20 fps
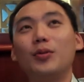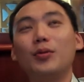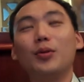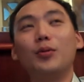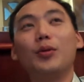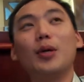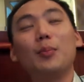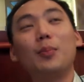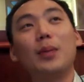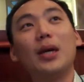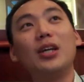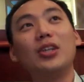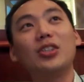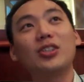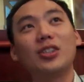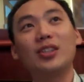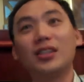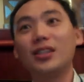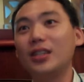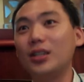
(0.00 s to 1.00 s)
We wait
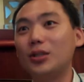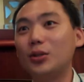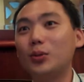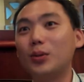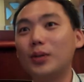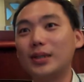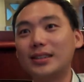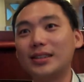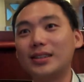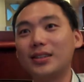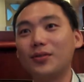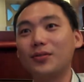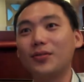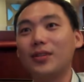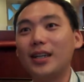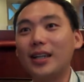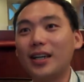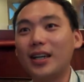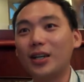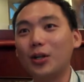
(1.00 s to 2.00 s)
patiently, do a
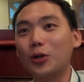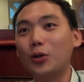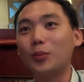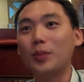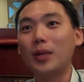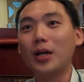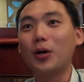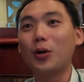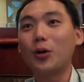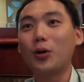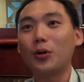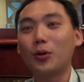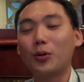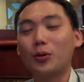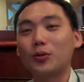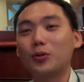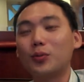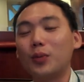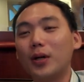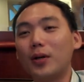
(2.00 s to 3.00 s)
survey, and hope that all
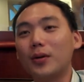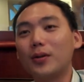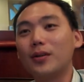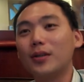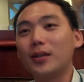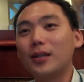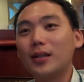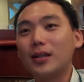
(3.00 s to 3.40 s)
goes well.